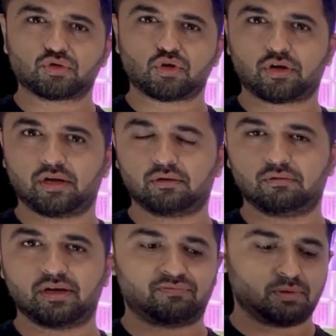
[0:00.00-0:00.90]
socket,
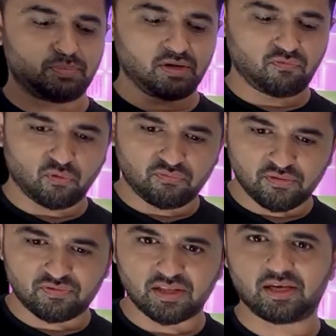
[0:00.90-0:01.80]
you have the
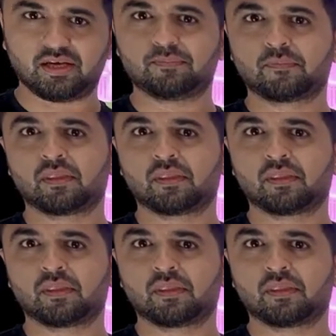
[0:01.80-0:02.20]
B450,